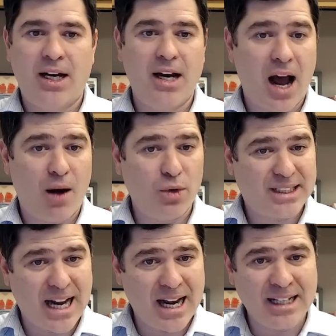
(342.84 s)

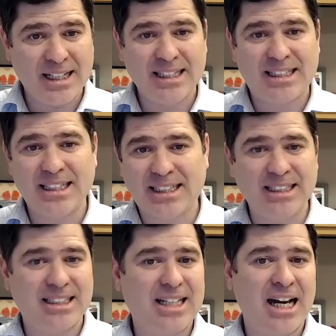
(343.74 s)
Notwithstanding the
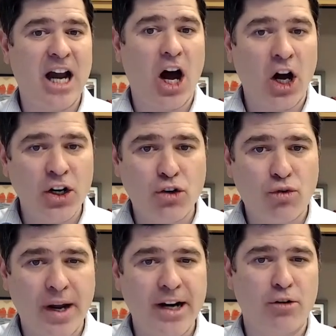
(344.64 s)
insistence that an
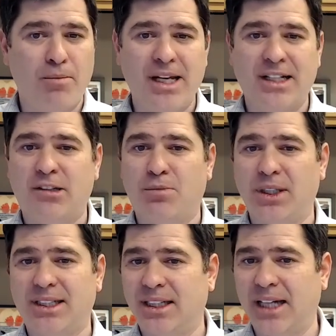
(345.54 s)
underwriter be
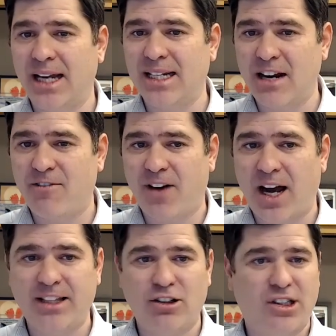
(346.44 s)
explicitly
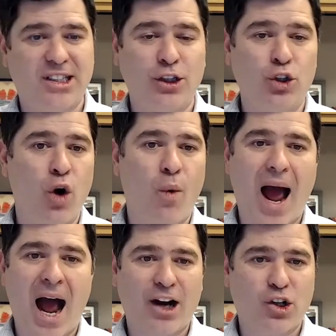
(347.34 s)
identified, there's still no
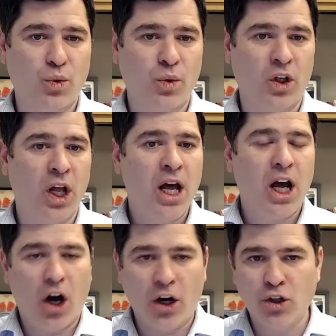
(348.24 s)
actual
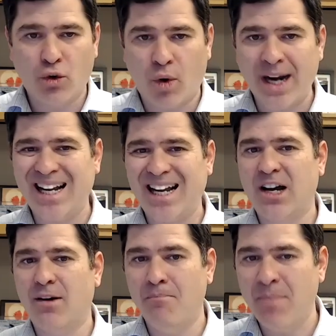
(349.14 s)
underwriting
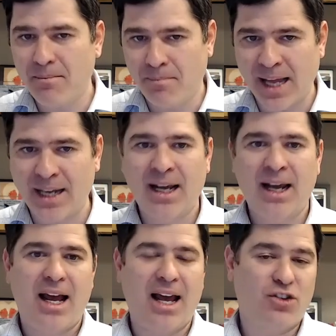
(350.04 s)
commitment.
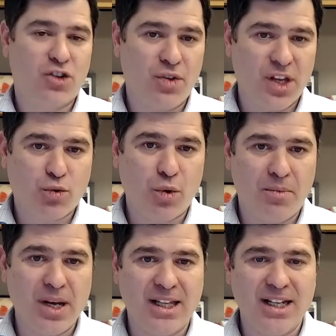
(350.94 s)
And so this would
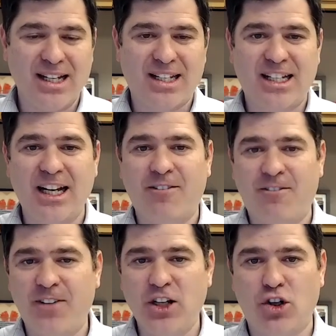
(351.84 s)
be the distinct
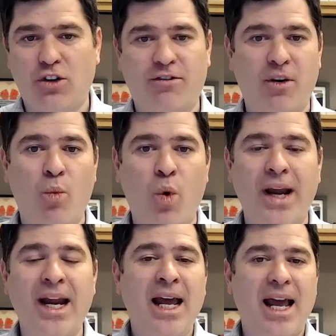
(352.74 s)
feature from
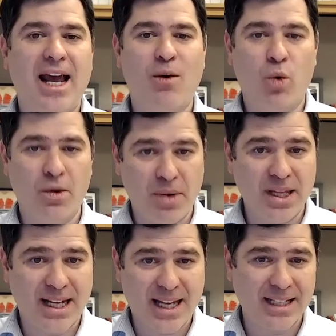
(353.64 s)
what would be
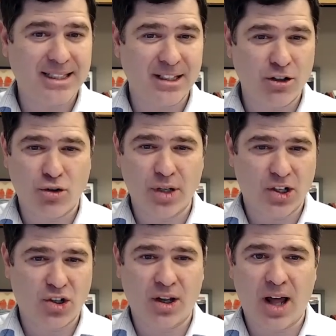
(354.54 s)
the case in a
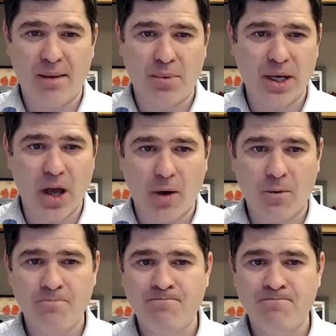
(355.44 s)
traditional IPO.